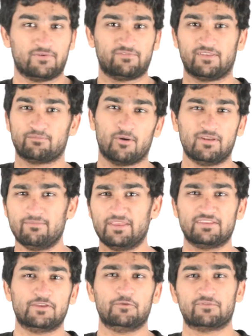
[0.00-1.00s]
Rift is probably
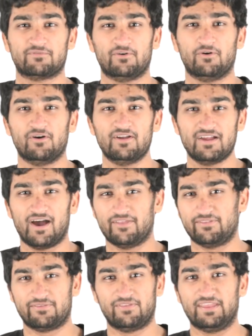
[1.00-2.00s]
being used for
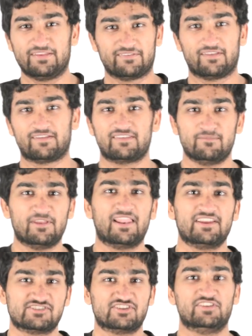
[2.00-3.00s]
other things like
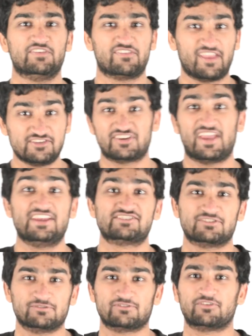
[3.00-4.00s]
simulations,
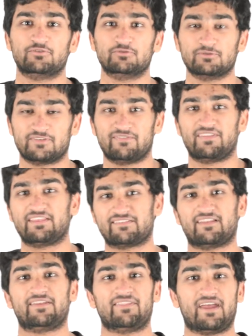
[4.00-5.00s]
educational tools, and
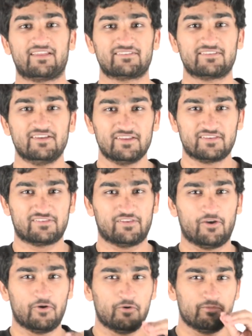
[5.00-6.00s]
things like that.
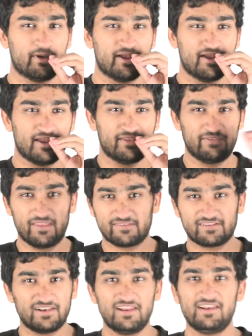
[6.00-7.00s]
So
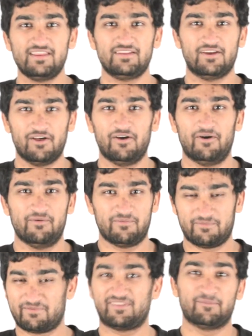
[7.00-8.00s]
there's clearly
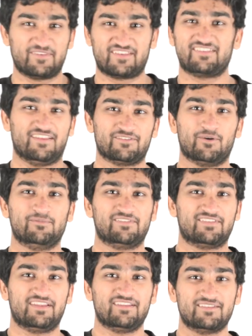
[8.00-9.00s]
some success,
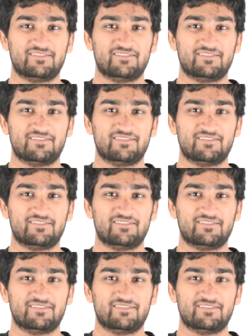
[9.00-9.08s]
obviously,